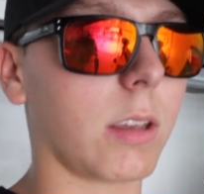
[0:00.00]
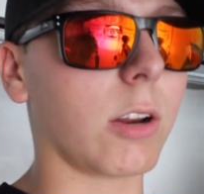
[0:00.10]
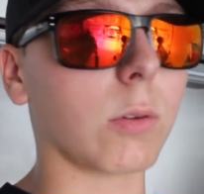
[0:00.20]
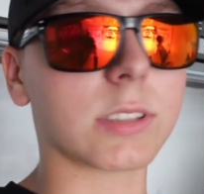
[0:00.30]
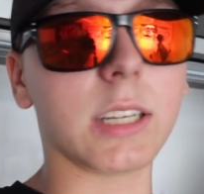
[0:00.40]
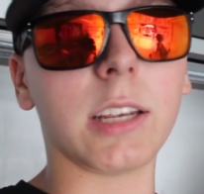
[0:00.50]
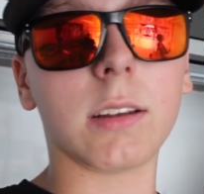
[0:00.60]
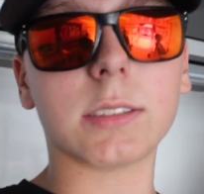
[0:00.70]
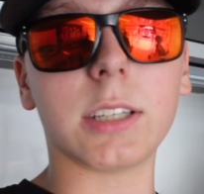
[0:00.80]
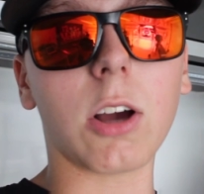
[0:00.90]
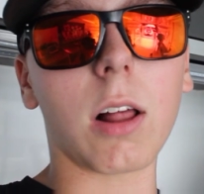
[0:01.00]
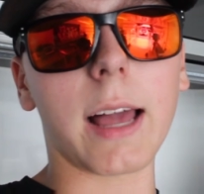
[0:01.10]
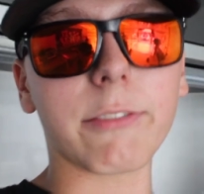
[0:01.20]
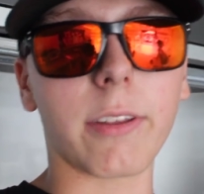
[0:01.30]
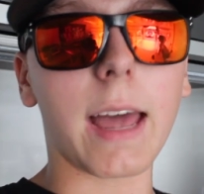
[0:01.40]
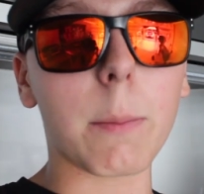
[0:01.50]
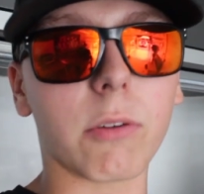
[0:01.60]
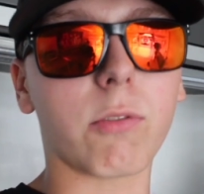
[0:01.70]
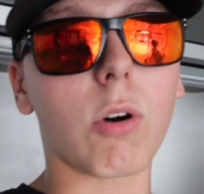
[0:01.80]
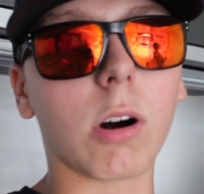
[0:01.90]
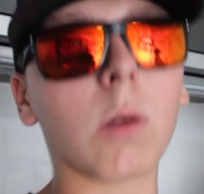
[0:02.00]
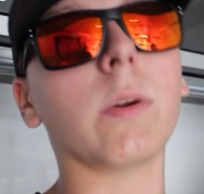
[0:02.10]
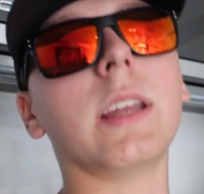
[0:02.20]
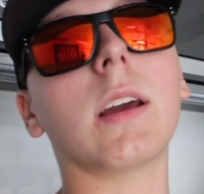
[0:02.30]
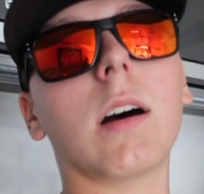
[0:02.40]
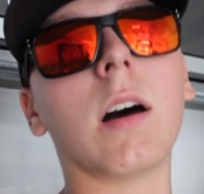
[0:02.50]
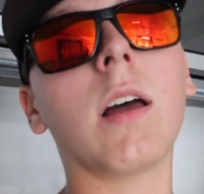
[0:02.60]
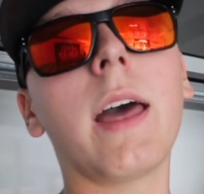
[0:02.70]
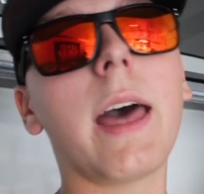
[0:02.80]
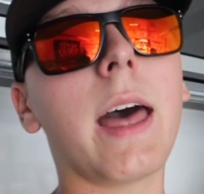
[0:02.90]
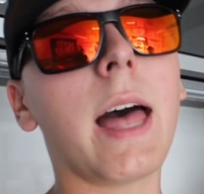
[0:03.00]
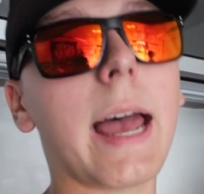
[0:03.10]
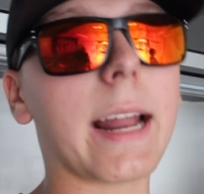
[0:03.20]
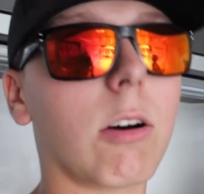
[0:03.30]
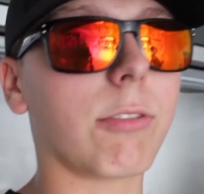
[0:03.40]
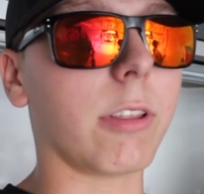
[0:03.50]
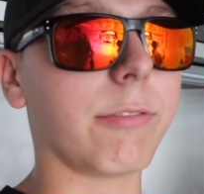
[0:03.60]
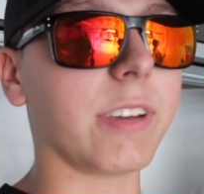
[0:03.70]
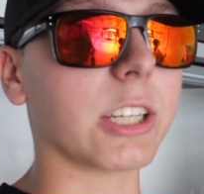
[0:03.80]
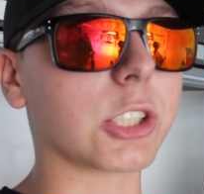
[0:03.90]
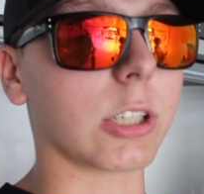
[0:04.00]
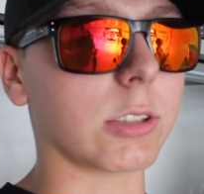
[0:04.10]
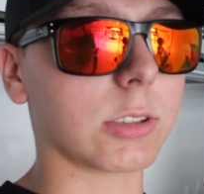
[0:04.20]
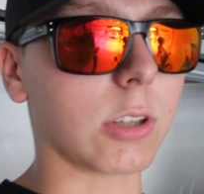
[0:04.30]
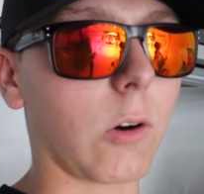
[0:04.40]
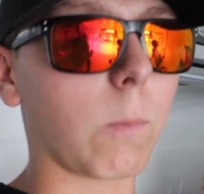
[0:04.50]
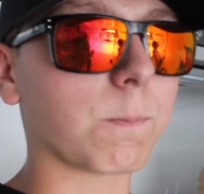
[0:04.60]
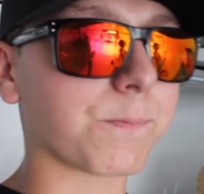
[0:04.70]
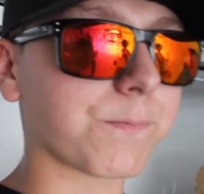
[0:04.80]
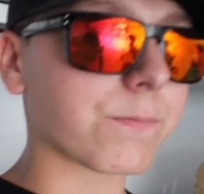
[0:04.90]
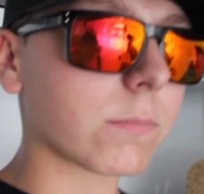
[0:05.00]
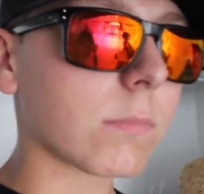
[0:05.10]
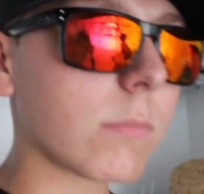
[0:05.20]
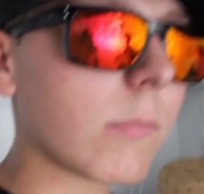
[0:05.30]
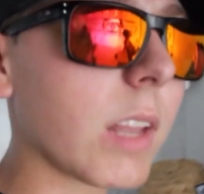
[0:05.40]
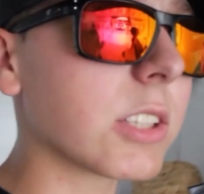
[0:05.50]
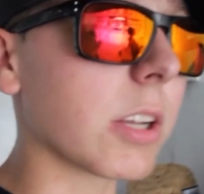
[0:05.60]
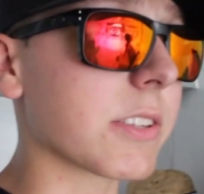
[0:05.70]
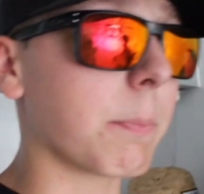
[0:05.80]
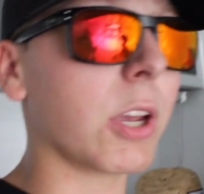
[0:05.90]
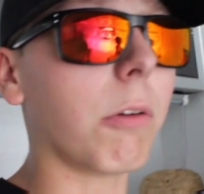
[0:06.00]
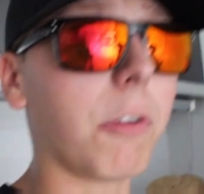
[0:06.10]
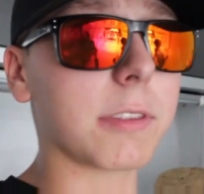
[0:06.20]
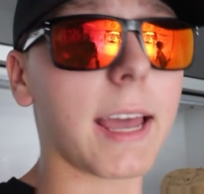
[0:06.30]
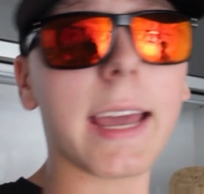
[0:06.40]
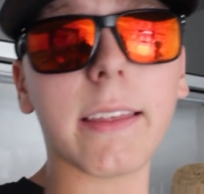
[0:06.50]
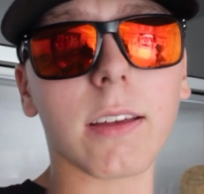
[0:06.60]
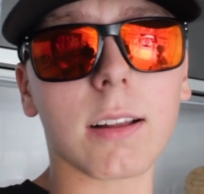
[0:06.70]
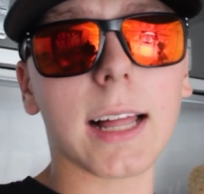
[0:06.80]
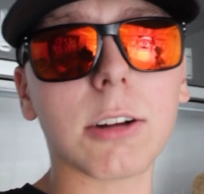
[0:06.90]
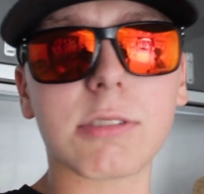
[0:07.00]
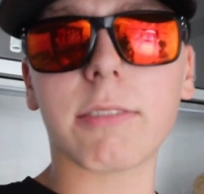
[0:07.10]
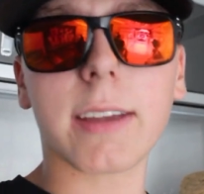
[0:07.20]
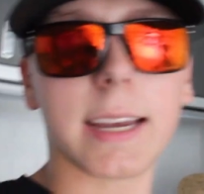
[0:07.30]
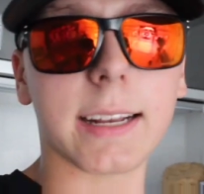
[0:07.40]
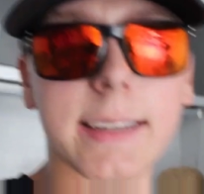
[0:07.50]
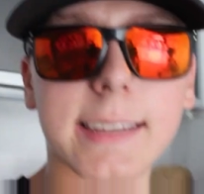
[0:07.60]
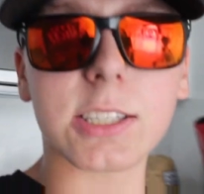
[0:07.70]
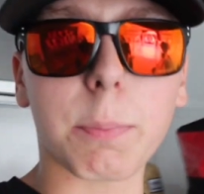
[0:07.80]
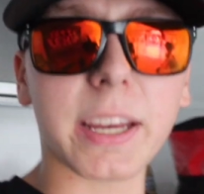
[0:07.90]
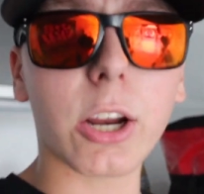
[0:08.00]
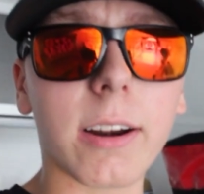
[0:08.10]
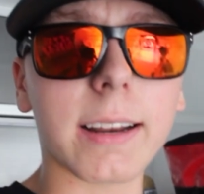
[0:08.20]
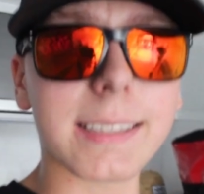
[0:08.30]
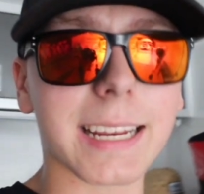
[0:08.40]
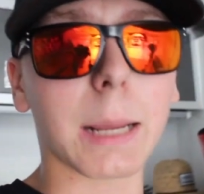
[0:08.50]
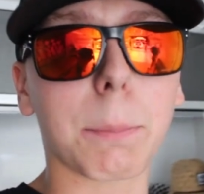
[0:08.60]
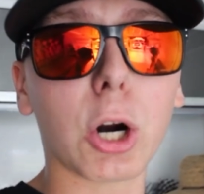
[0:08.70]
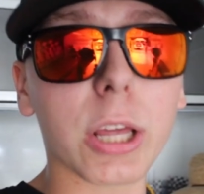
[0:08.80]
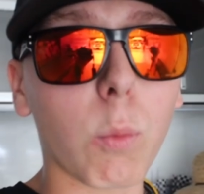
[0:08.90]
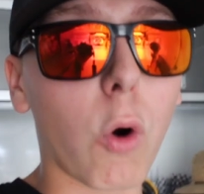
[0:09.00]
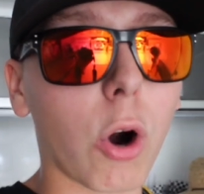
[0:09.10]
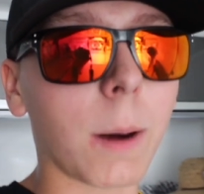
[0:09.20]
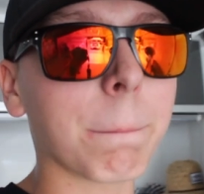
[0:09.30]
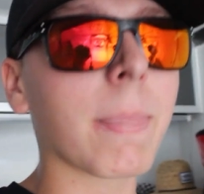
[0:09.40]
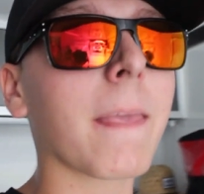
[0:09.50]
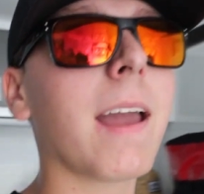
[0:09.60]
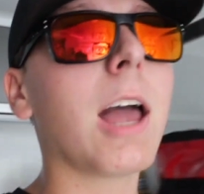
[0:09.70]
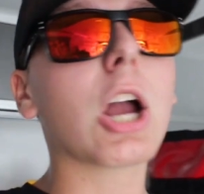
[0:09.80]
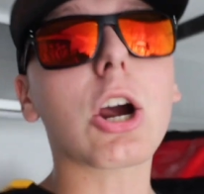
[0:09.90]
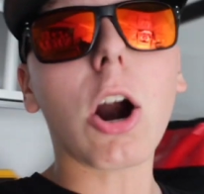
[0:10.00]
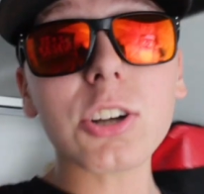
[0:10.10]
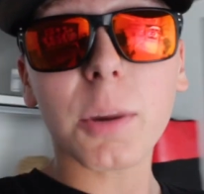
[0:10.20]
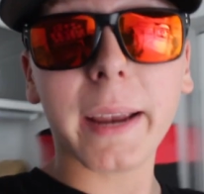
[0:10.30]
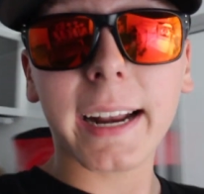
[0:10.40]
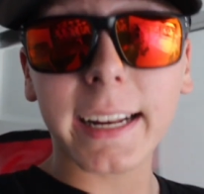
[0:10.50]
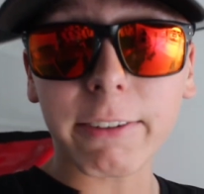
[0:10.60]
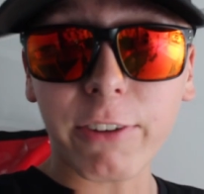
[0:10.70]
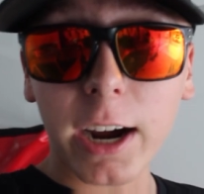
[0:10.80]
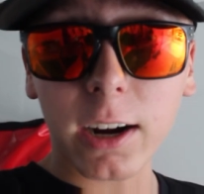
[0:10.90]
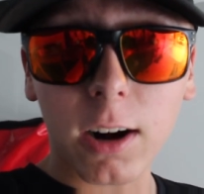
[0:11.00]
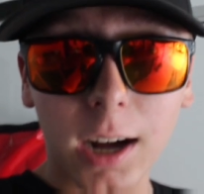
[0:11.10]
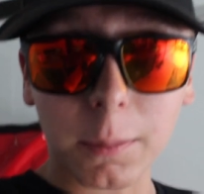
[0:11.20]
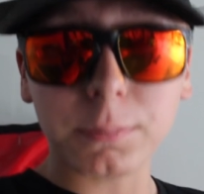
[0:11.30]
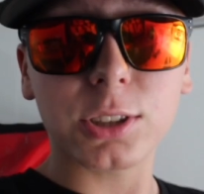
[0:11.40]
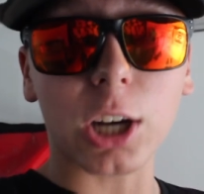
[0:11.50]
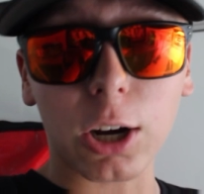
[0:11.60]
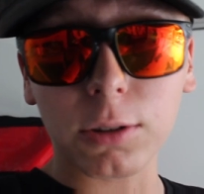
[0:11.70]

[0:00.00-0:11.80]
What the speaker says: we'll see y'all after that before we head out for the feature. So it's a beautiful day. The clouds have kind of disappeared. It is getting pretty warm. Cars are beginning to fire up, so